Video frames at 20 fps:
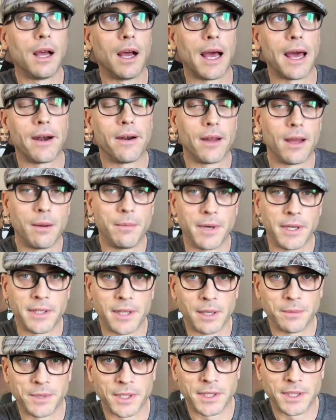I don't know how many
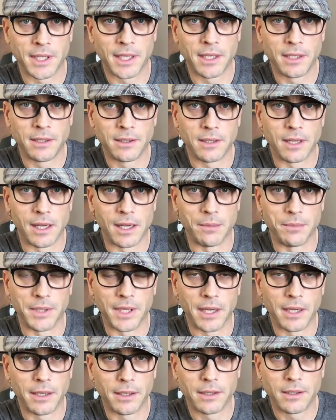times I said I'm
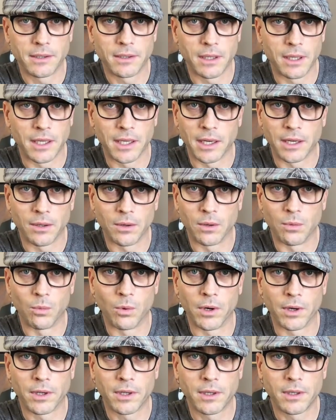done, I got to go to
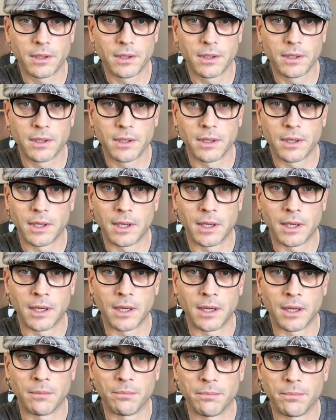work,
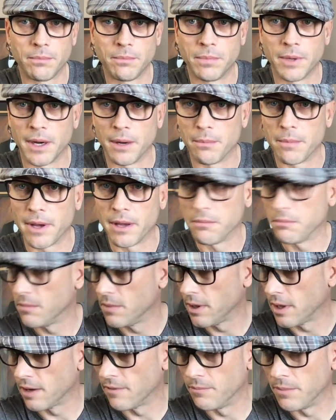uh, but it might
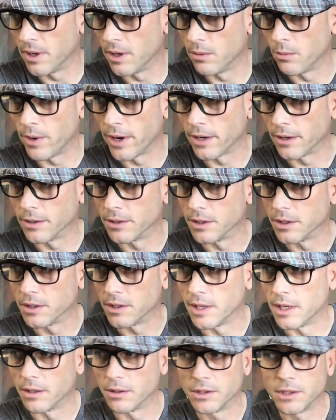have been a record just now.